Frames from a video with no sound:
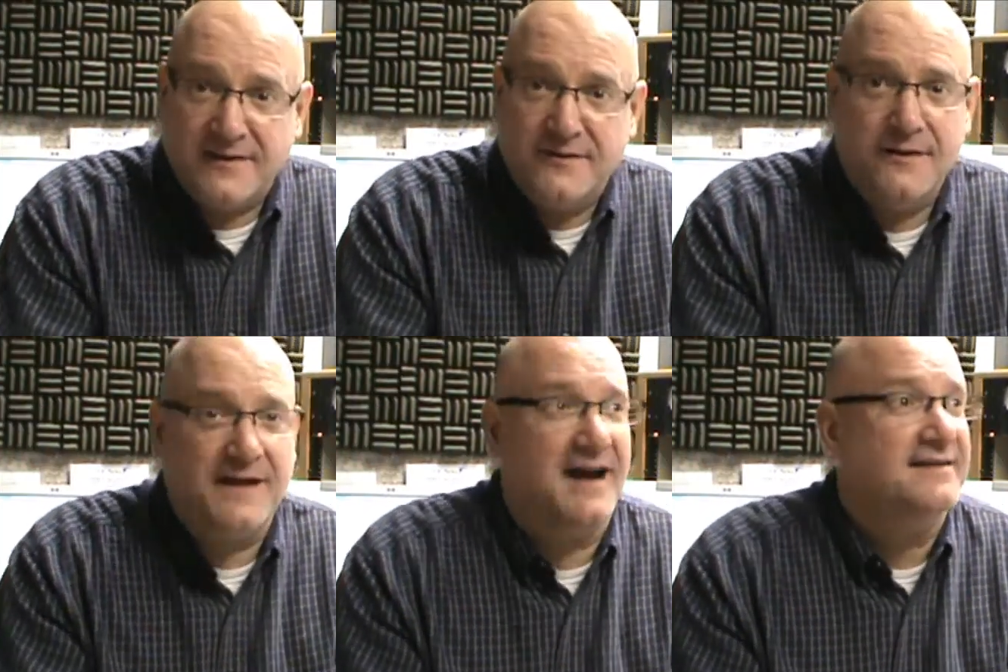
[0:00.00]

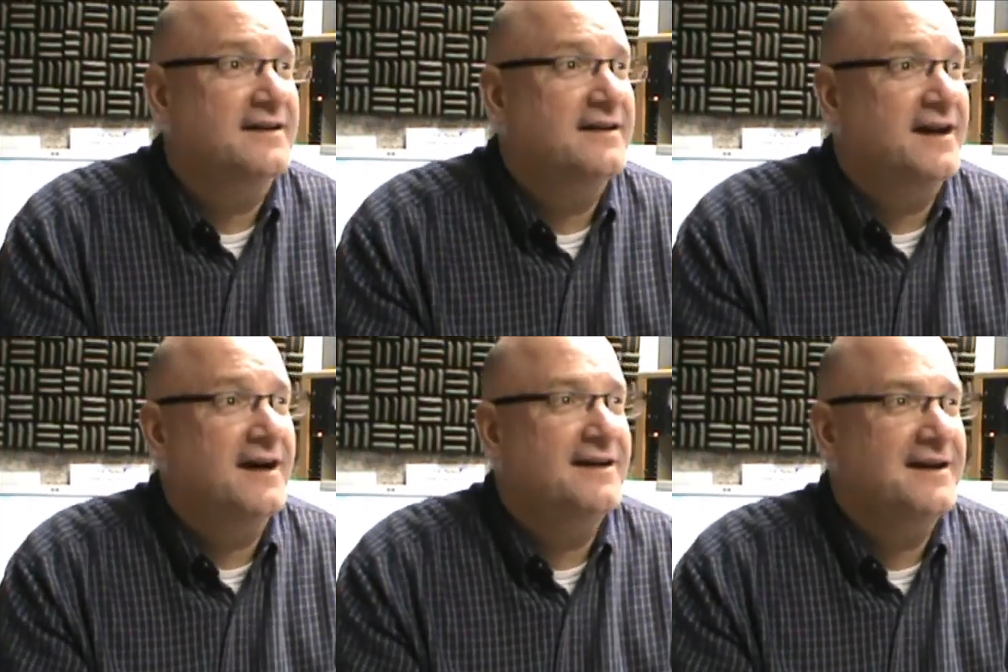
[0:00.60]
do that.
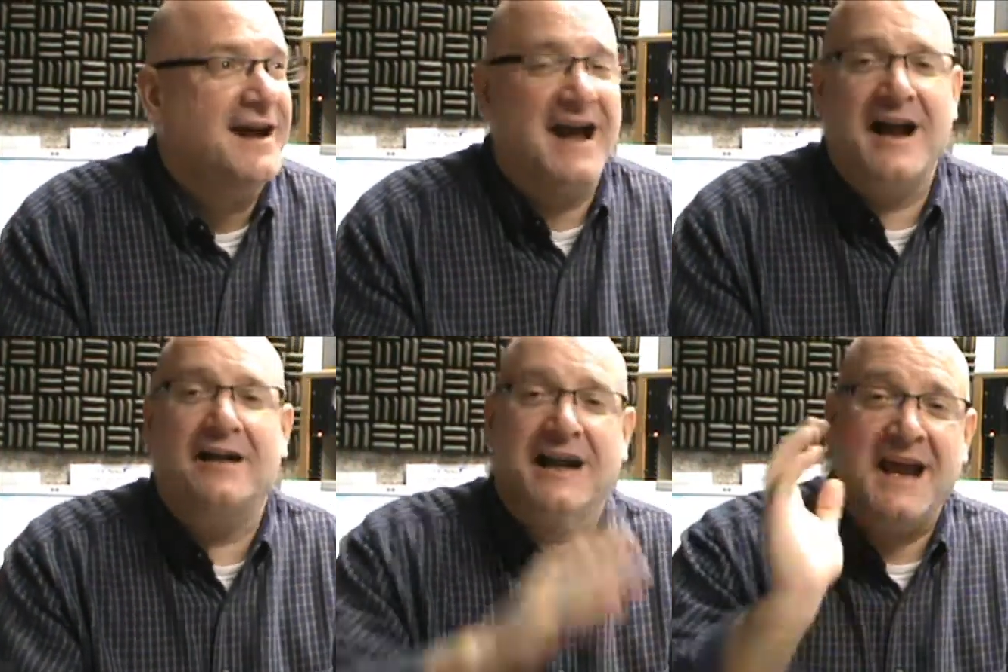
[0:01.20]
Huh? And
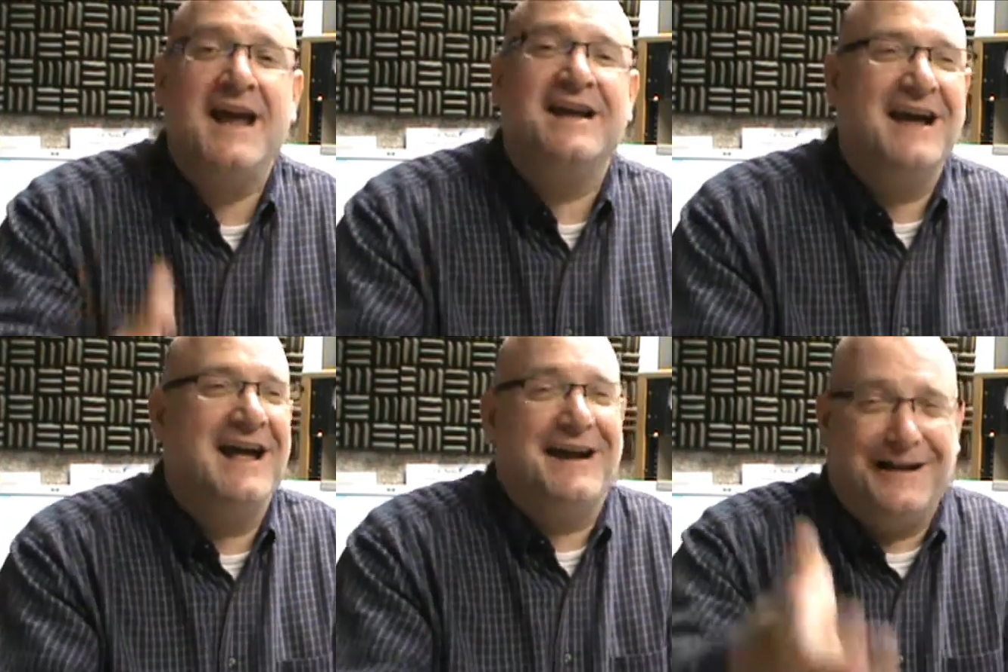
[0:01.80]
I'll
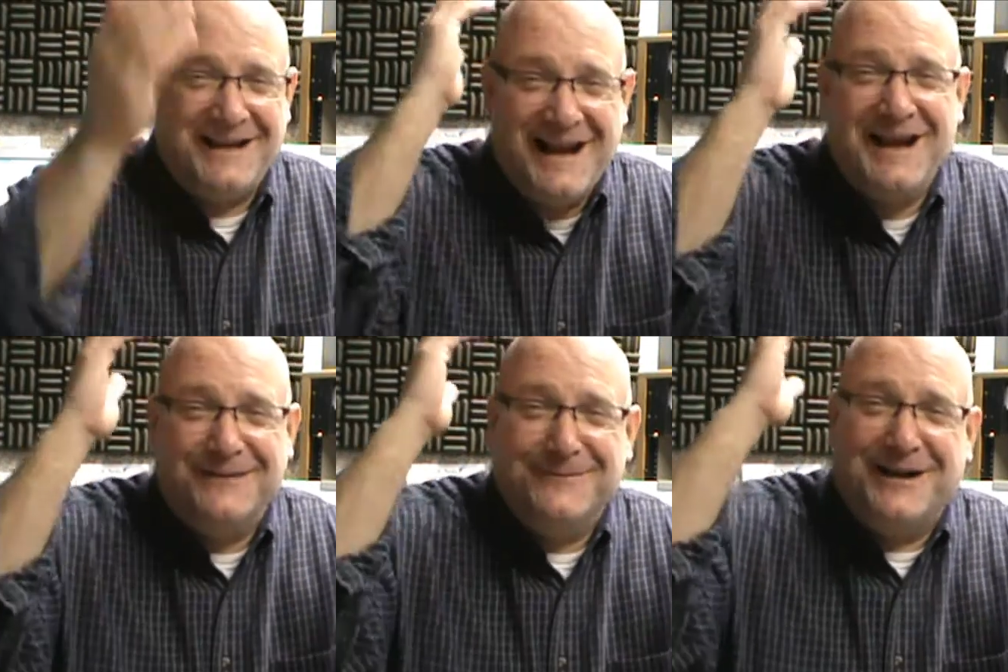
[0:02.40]

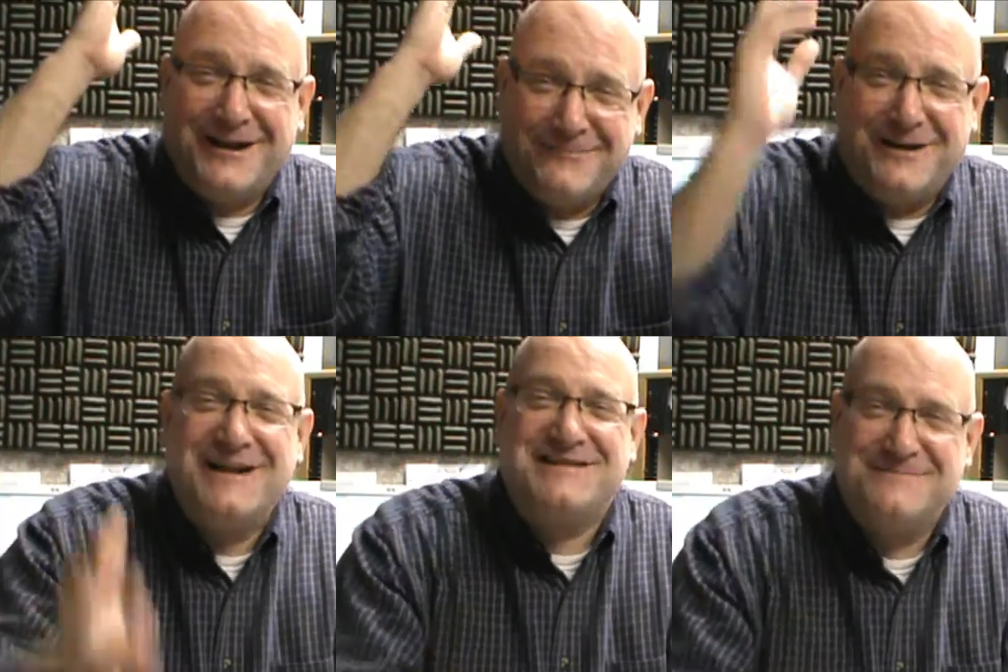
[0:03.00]
eat while I'm
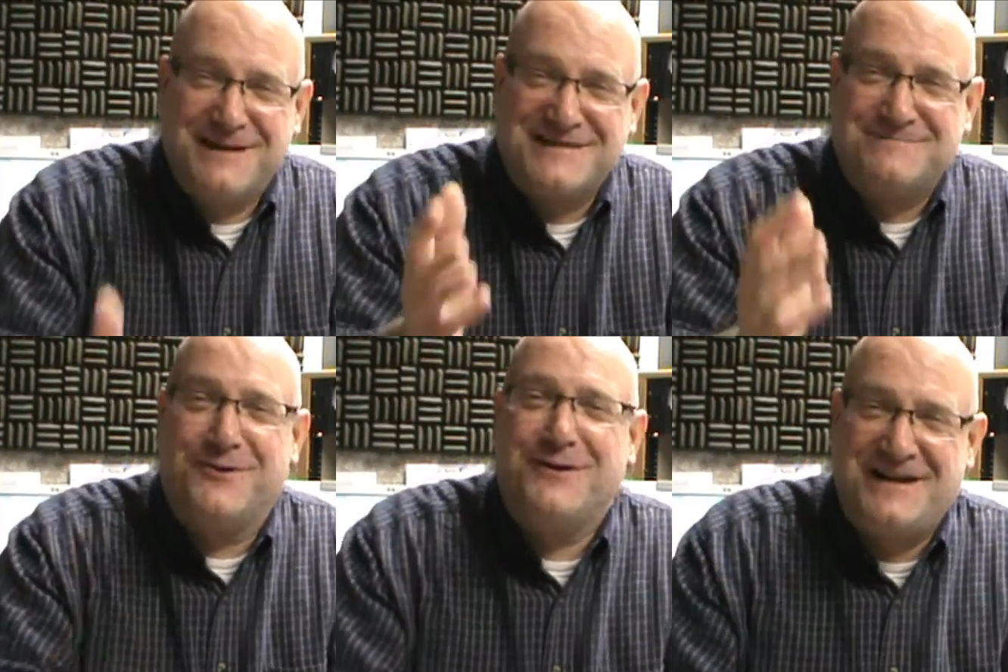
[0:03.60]
watching my
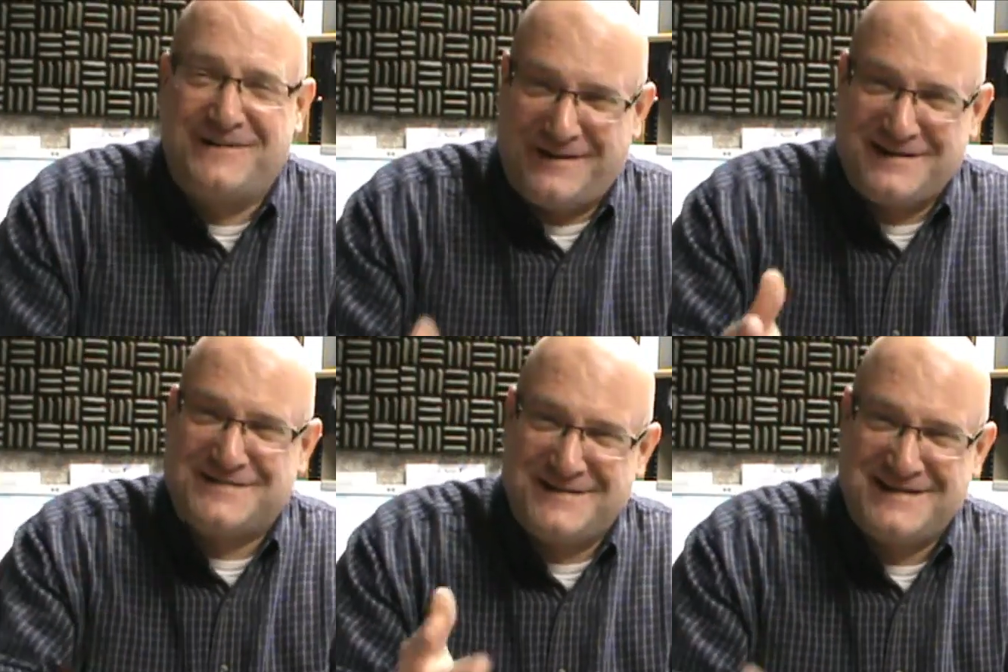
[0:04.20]
sporting
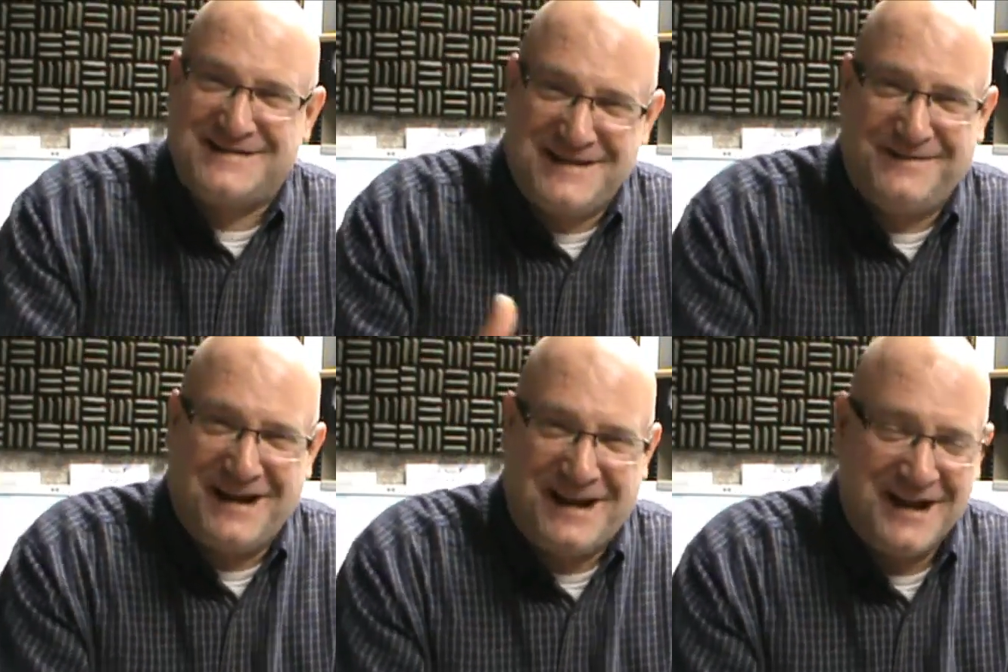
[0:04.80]
events on the
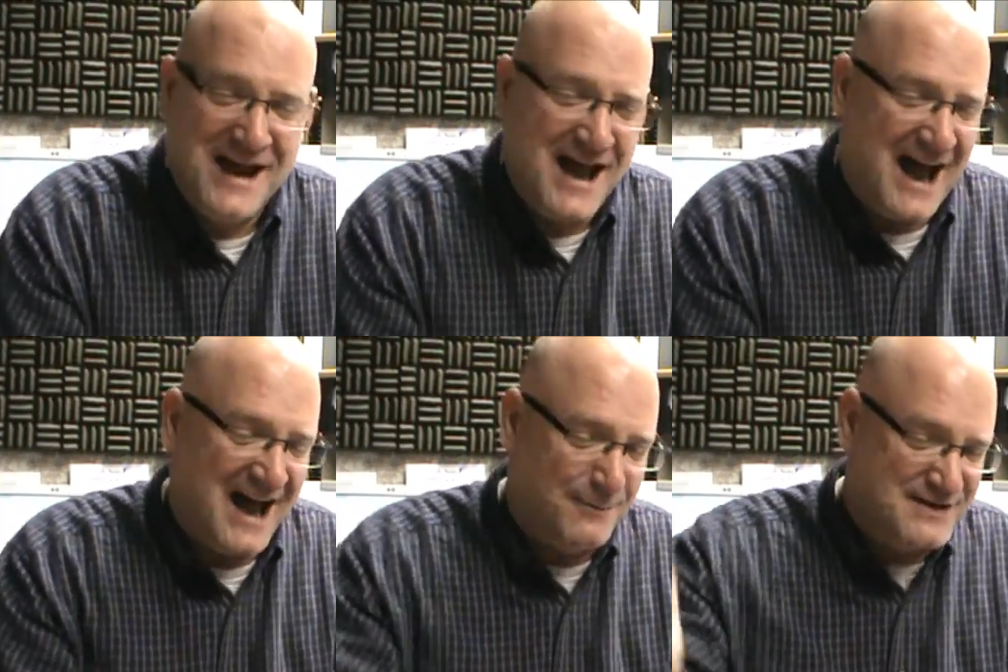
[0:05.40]
TV.
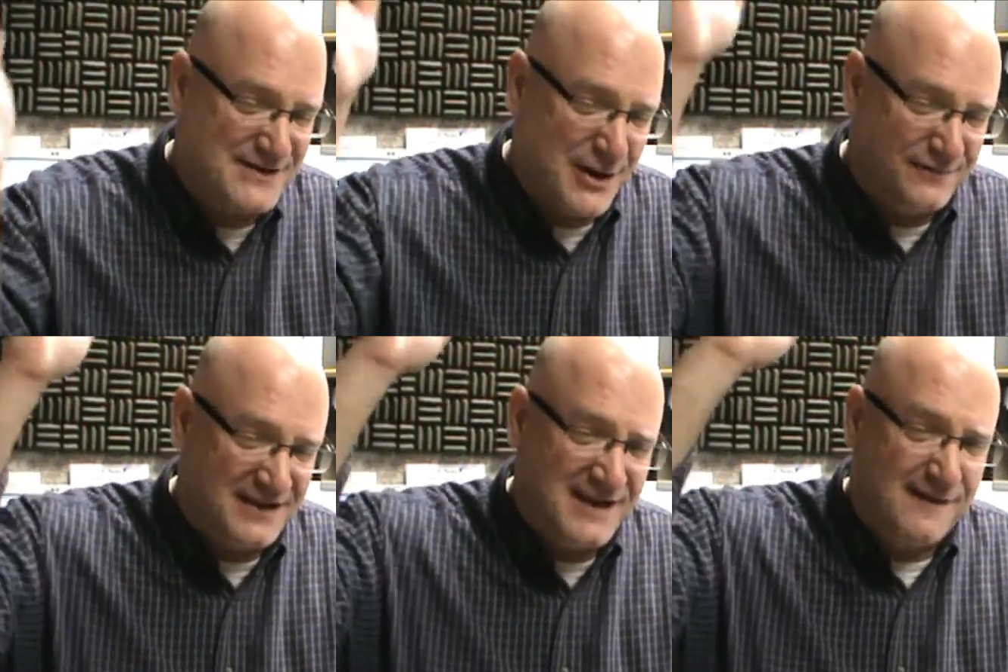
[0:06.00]
I
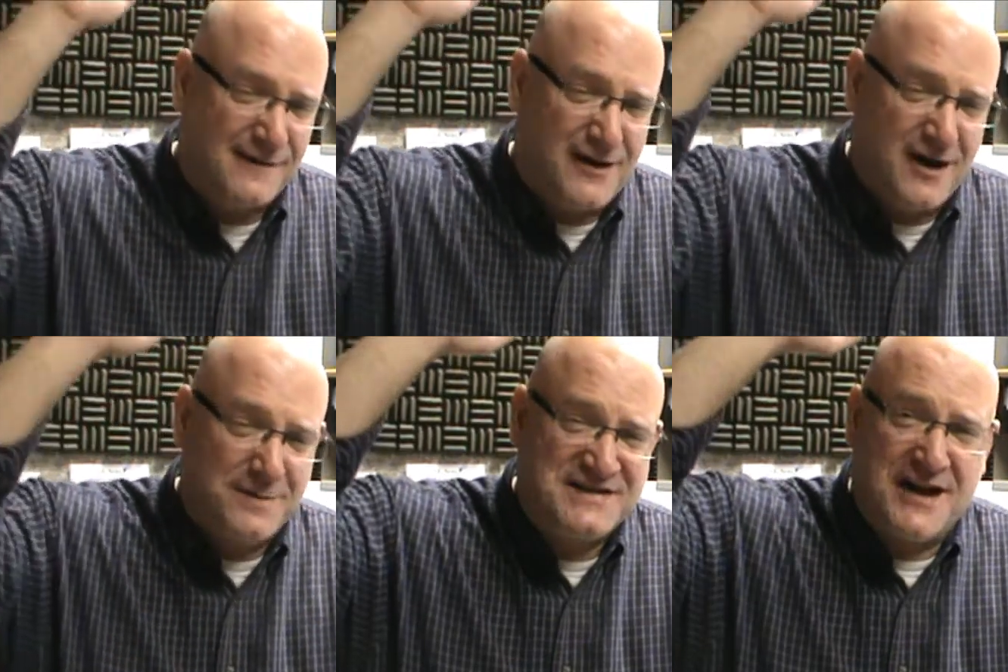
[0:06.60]
resolve to take the
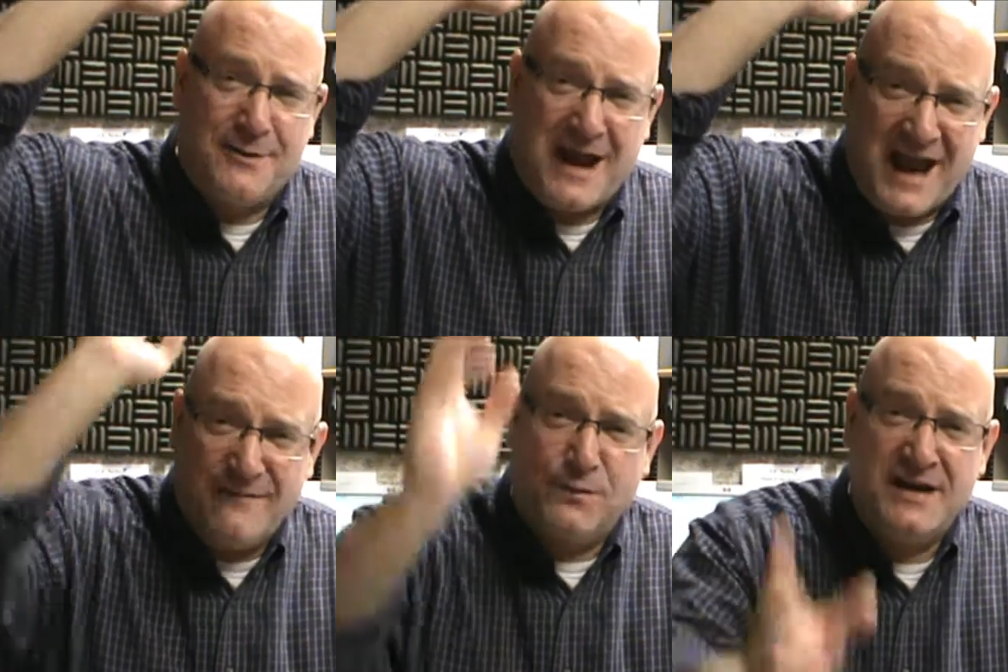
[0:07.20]
garbage out
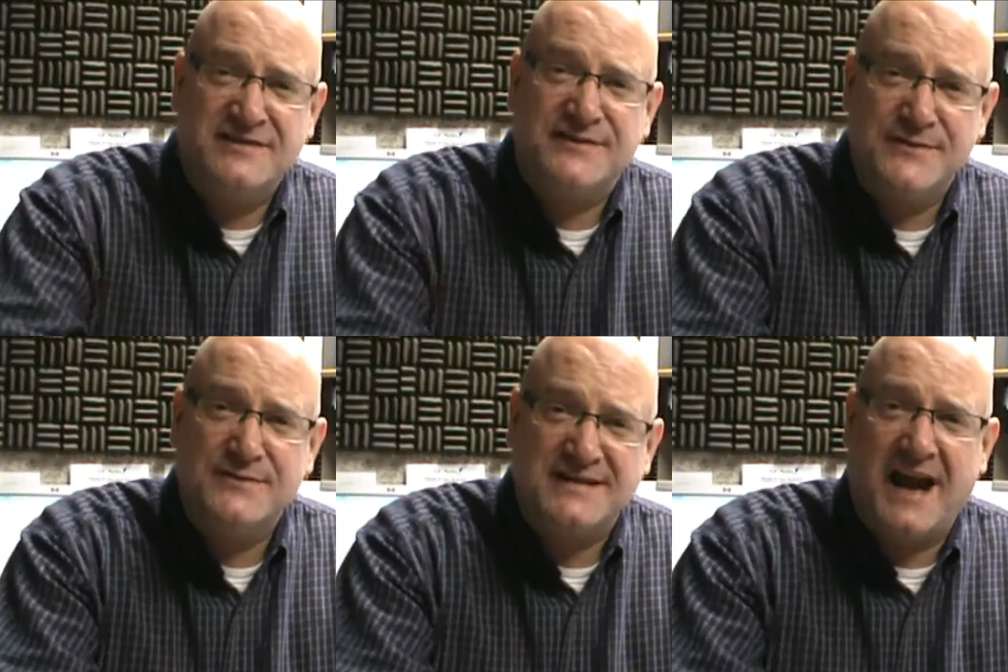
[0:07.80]
every
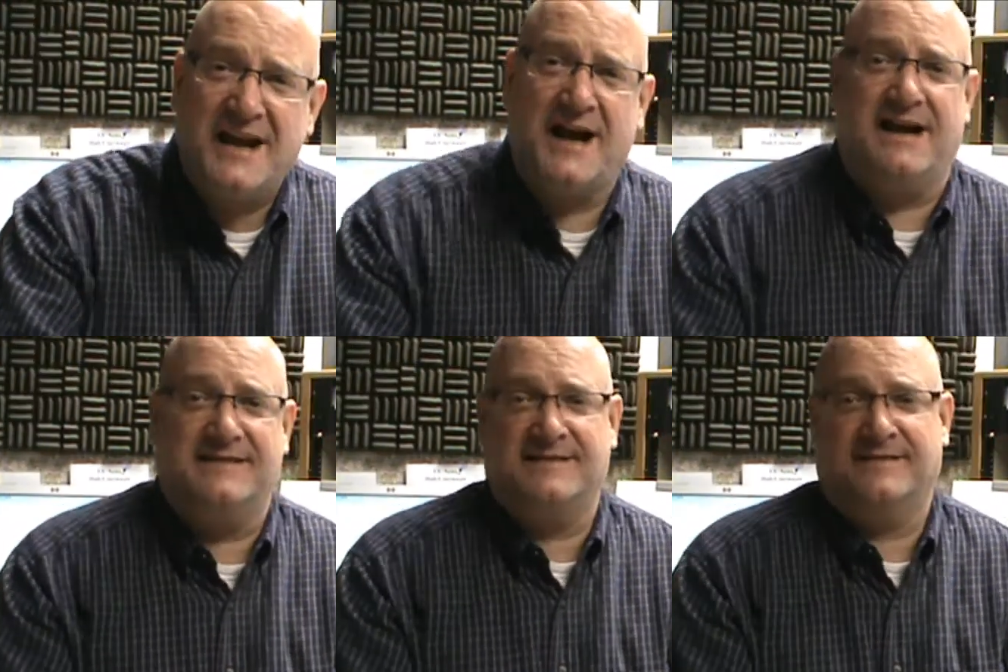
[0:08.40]
Tuesday night.